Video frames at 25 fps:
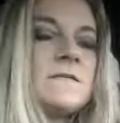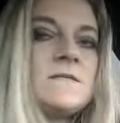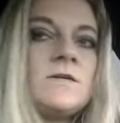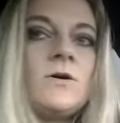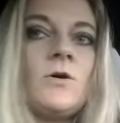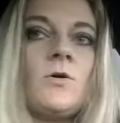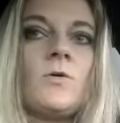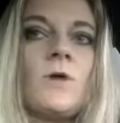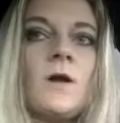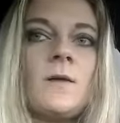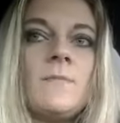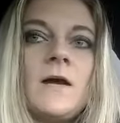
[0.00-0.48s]

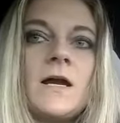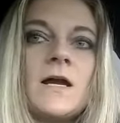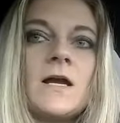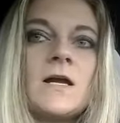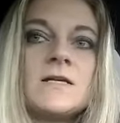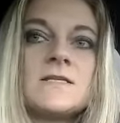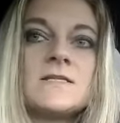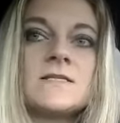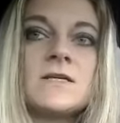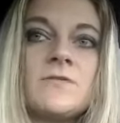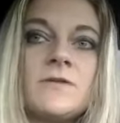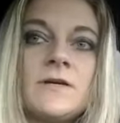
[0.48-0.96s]
So I'm at
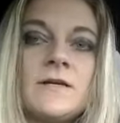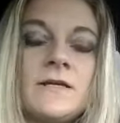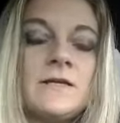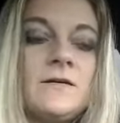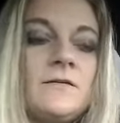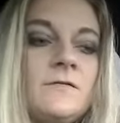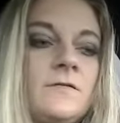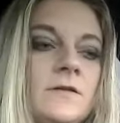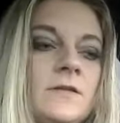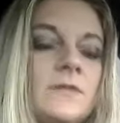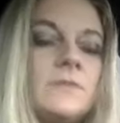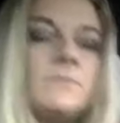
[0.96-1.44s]
Costco right
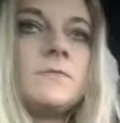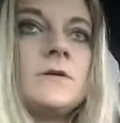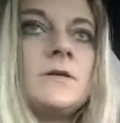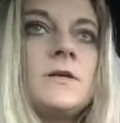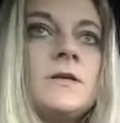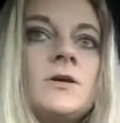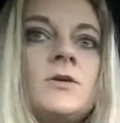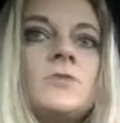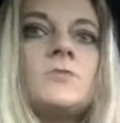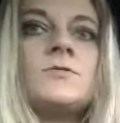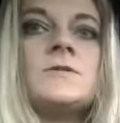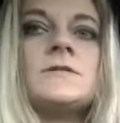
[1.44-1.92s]
now, and I'm
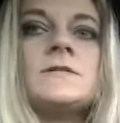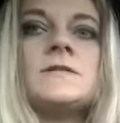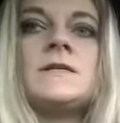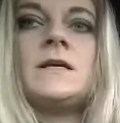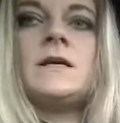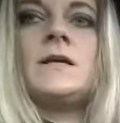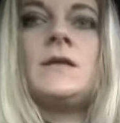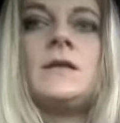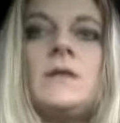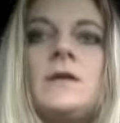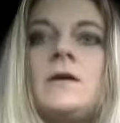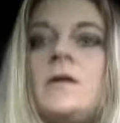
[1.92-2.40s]
going to go
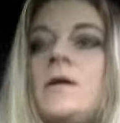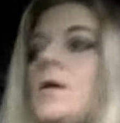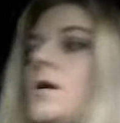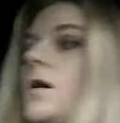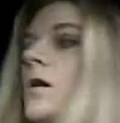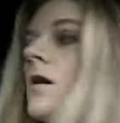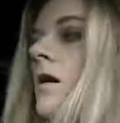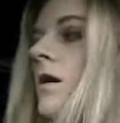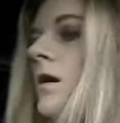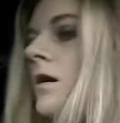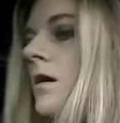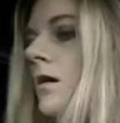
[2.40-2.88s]
see
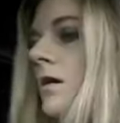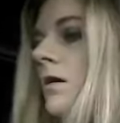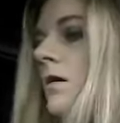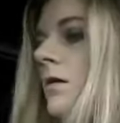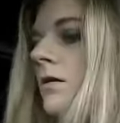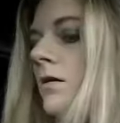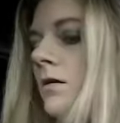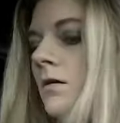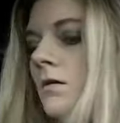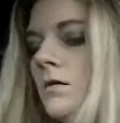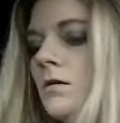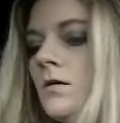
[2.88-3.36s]

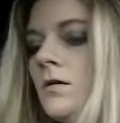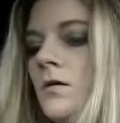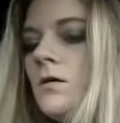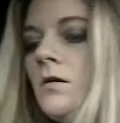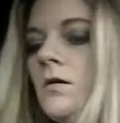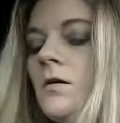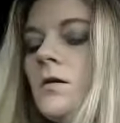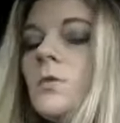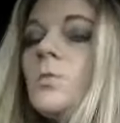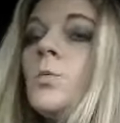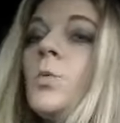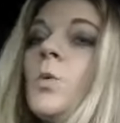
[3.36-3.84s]

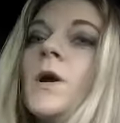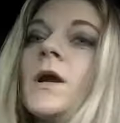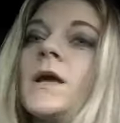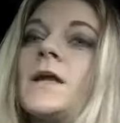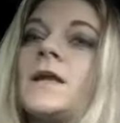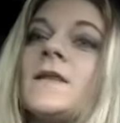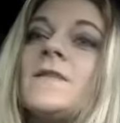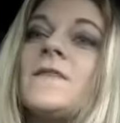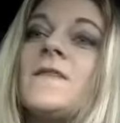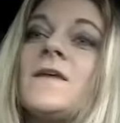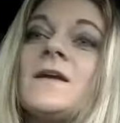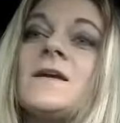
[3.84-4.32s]
what
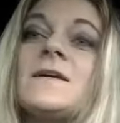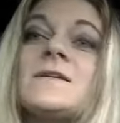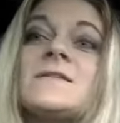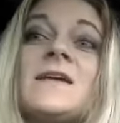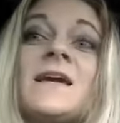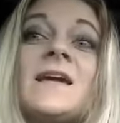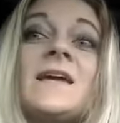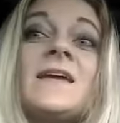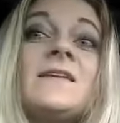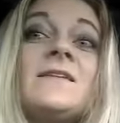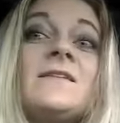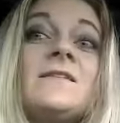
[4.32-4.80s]
kind of
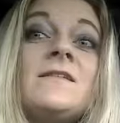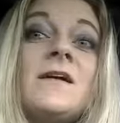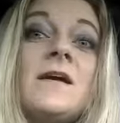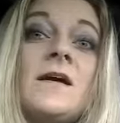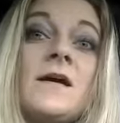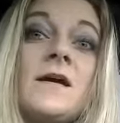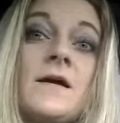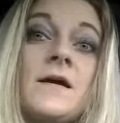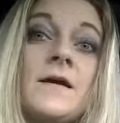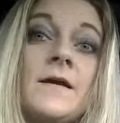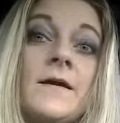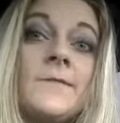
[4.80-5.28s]
things I can
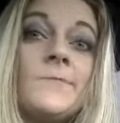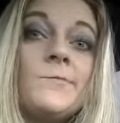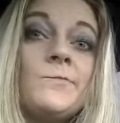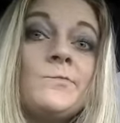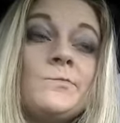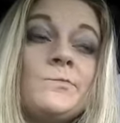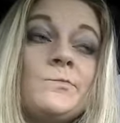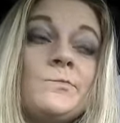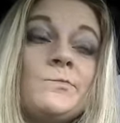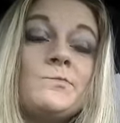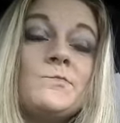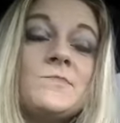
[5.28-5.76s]

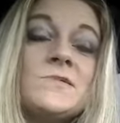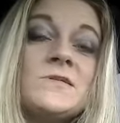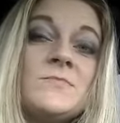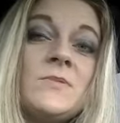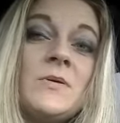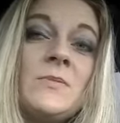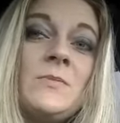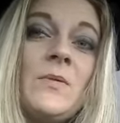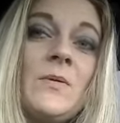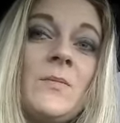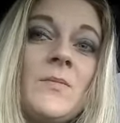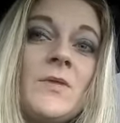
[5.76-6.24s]

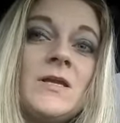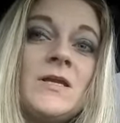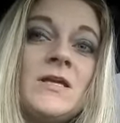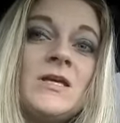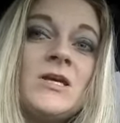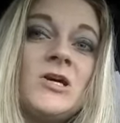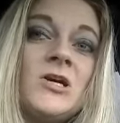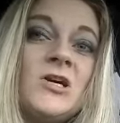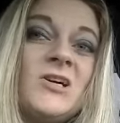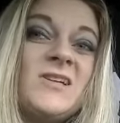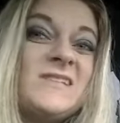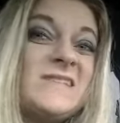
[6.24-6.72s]
spend my
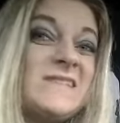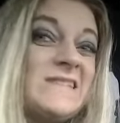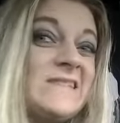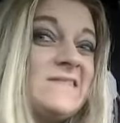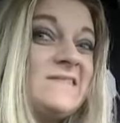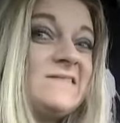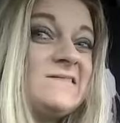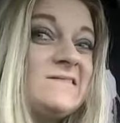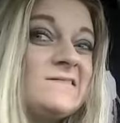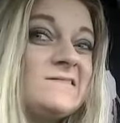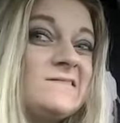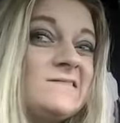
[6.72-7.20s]
money
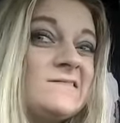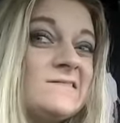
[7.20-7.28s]
on.